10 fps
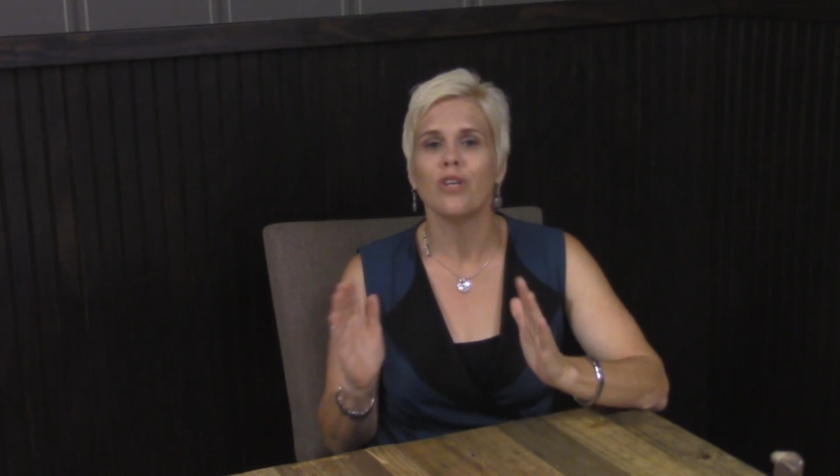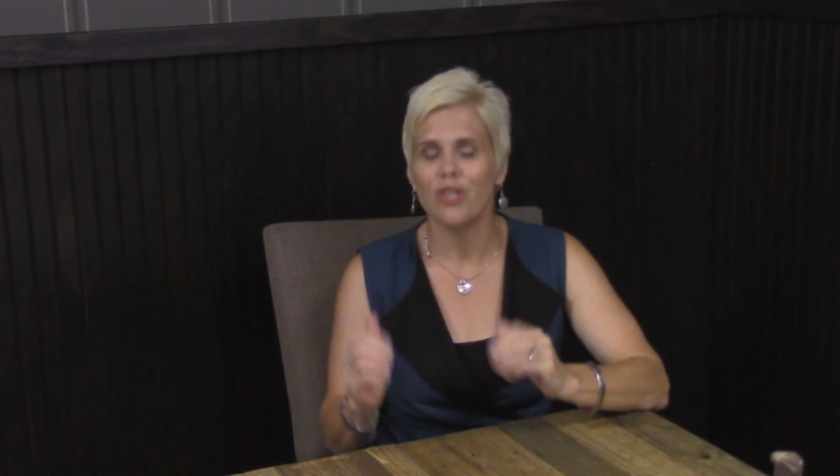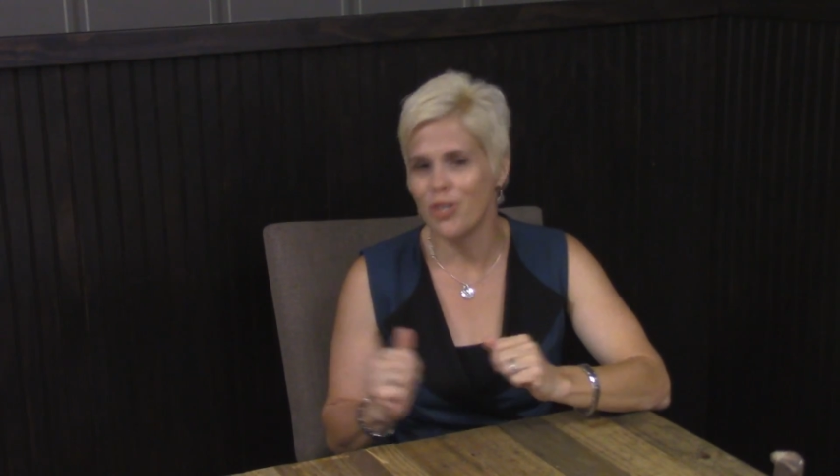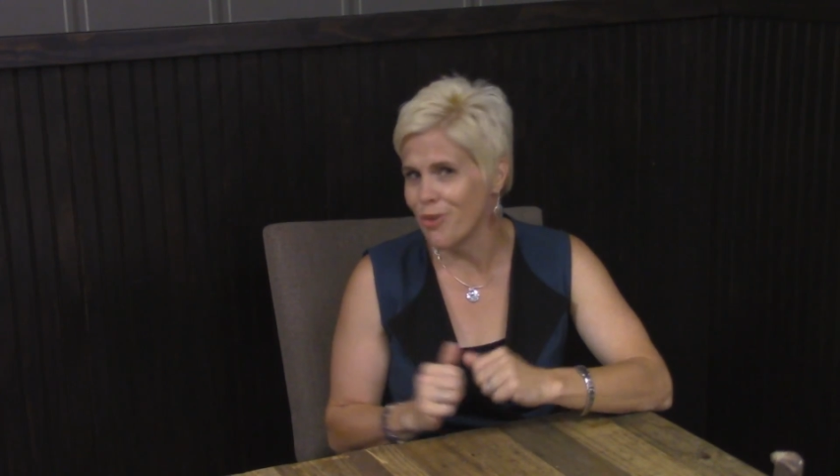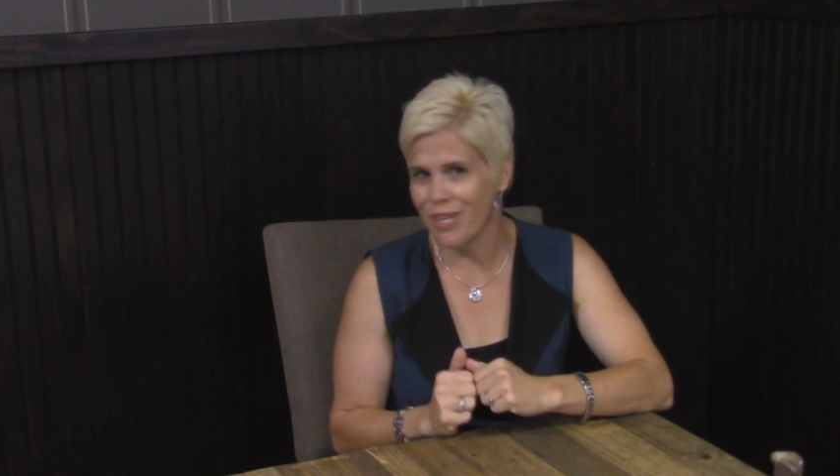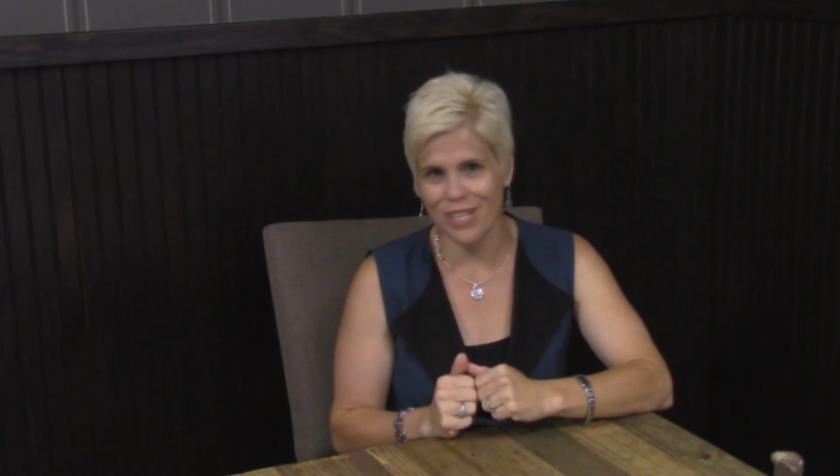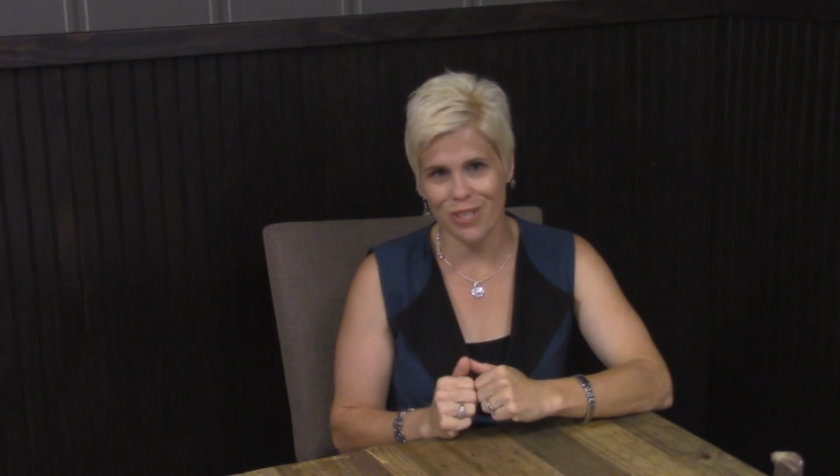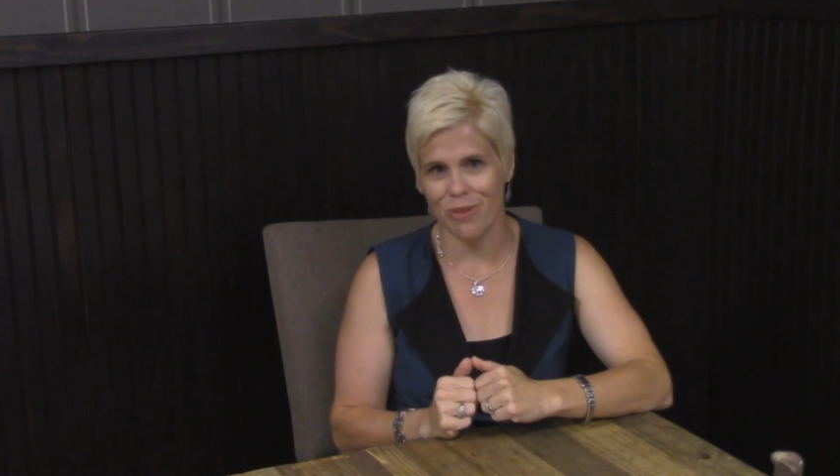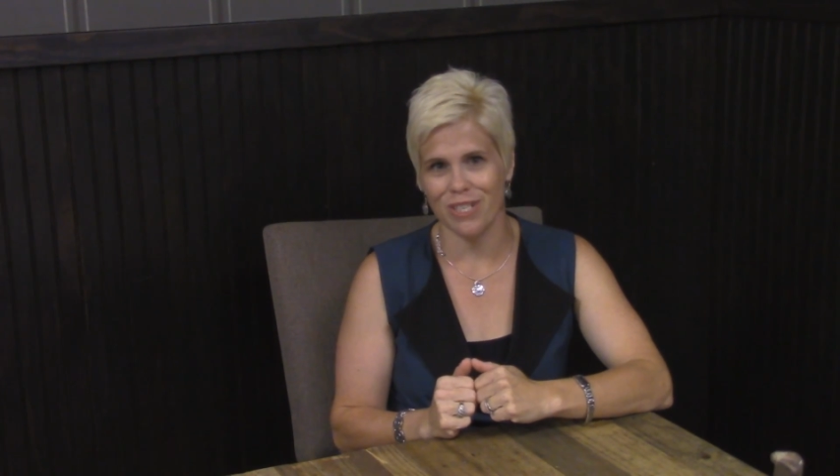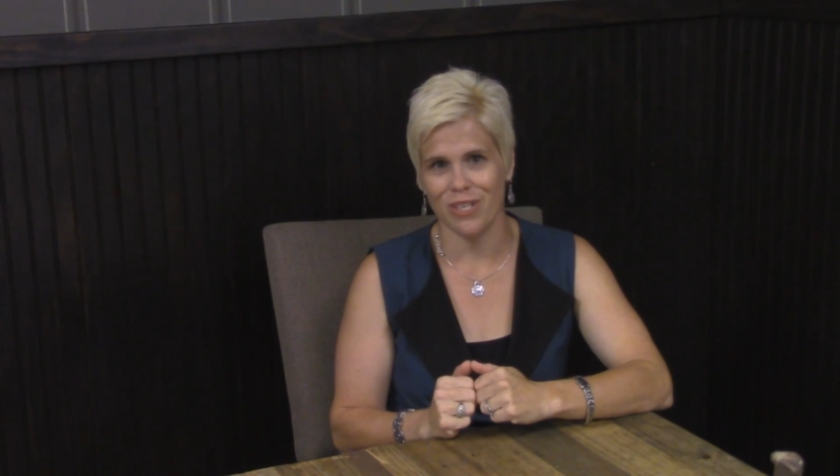you can
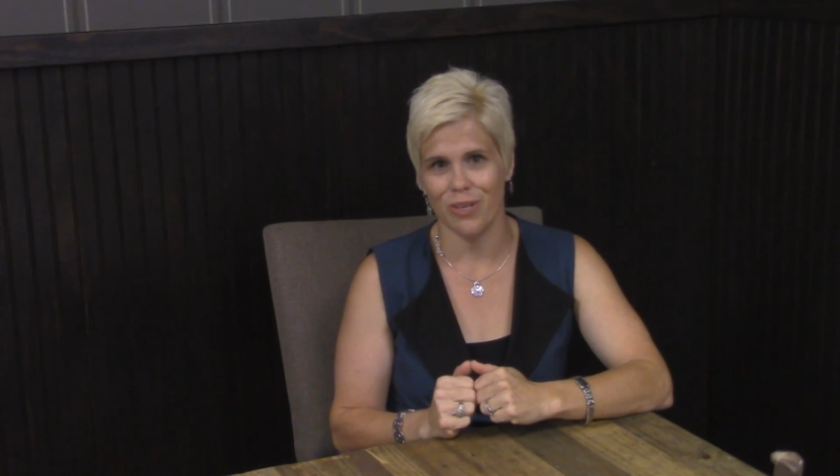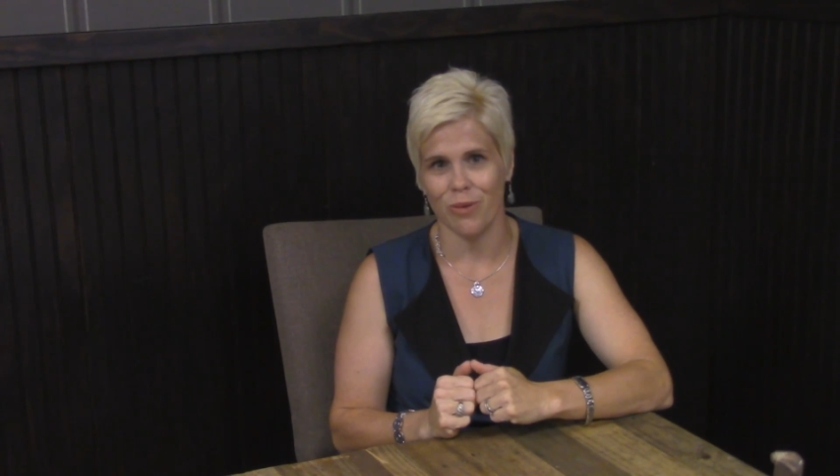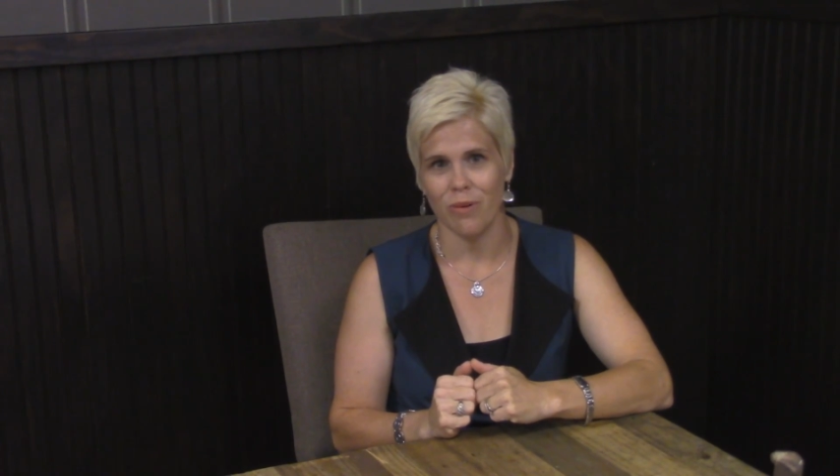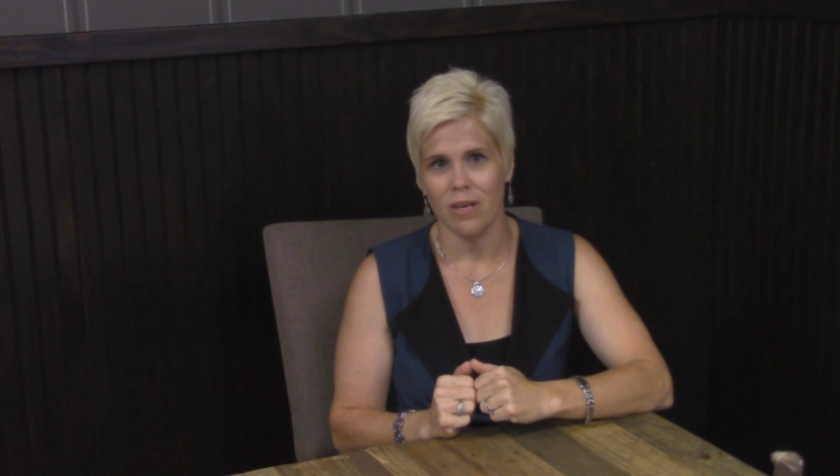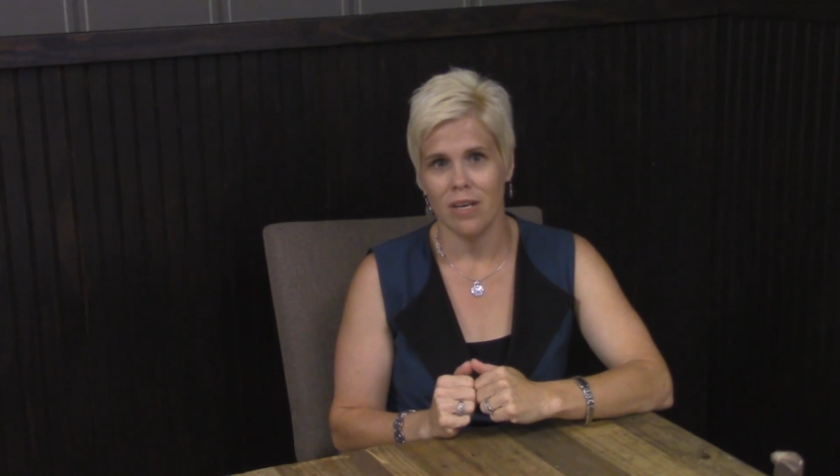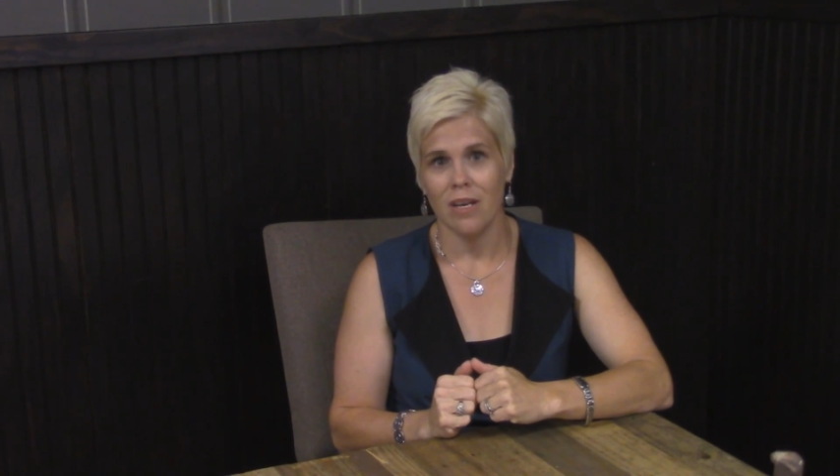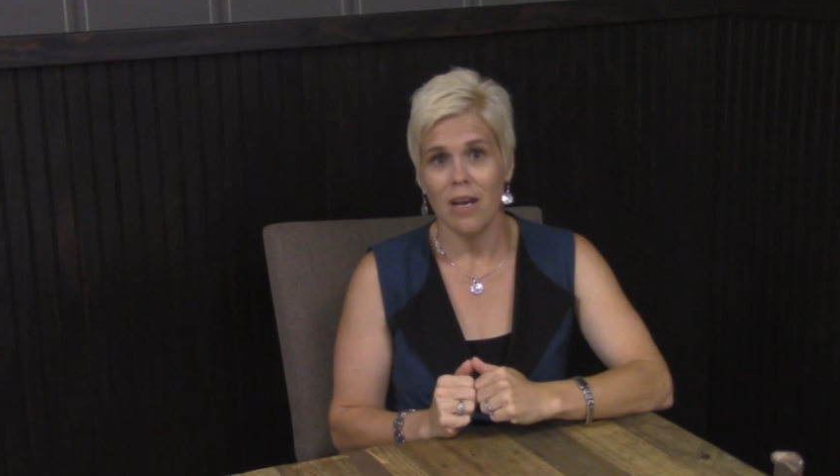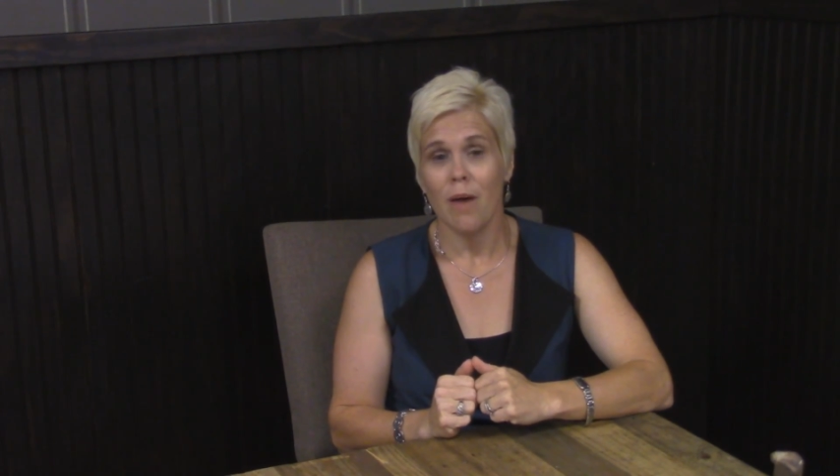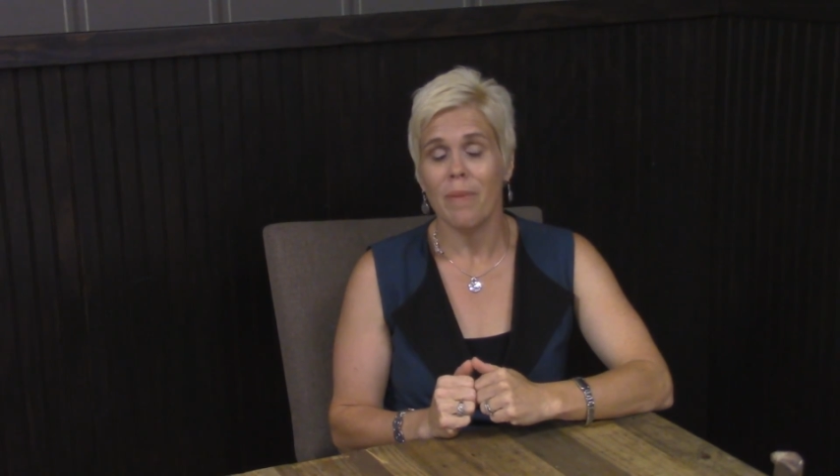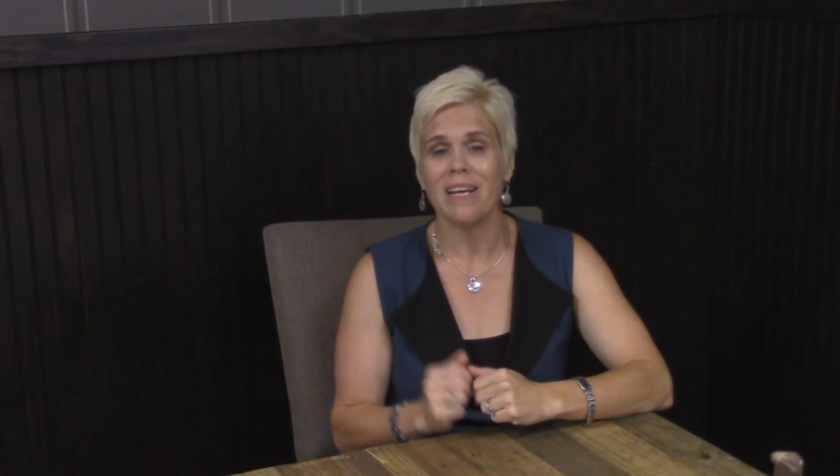do it too.
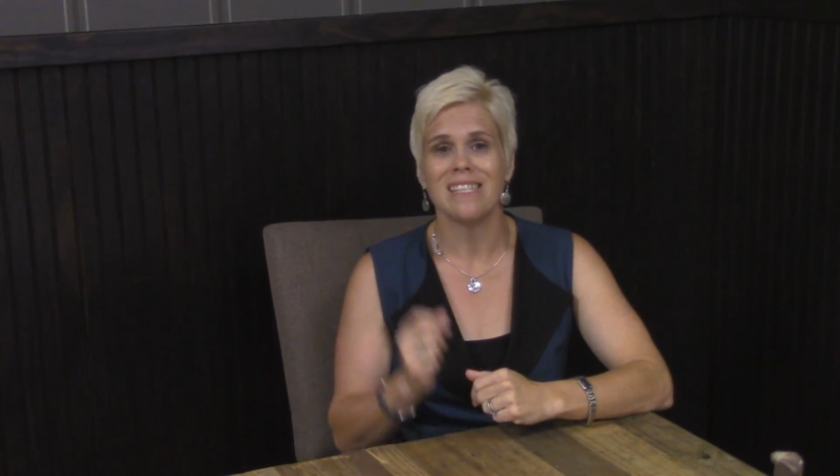Because